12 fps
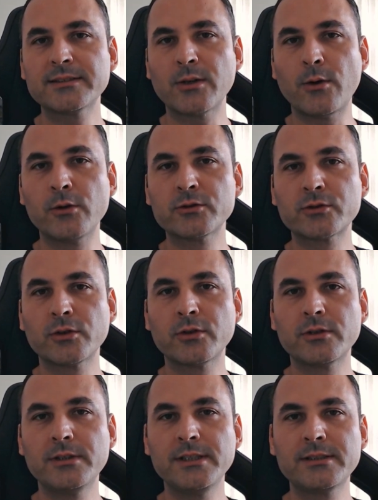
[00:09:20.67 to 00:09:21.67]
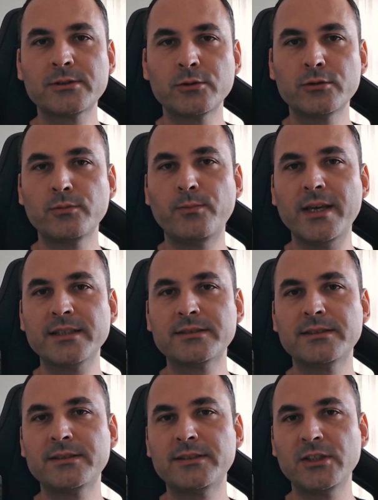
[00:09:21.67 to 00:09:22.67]
also lead to the best
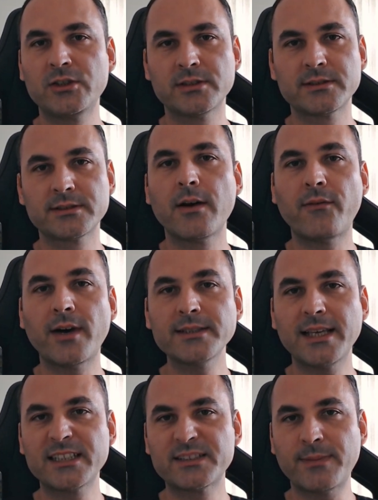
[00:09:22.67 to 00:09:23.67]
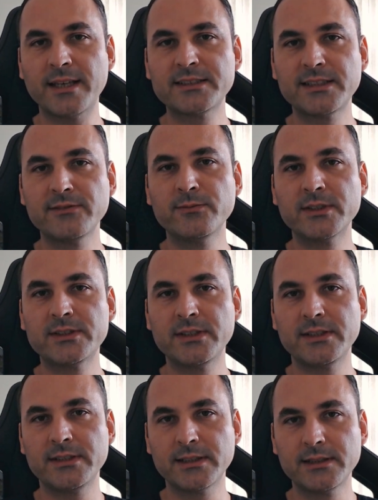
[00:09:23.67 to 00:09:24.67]
decisions. One expensive
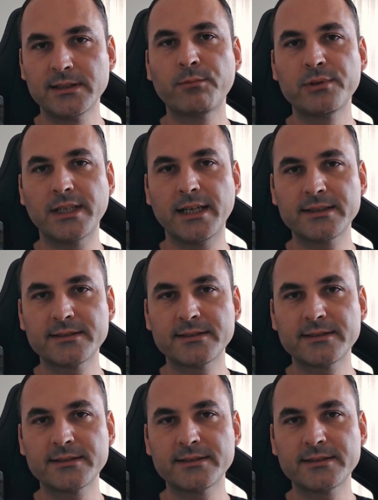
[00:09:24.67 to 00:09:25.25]
material plus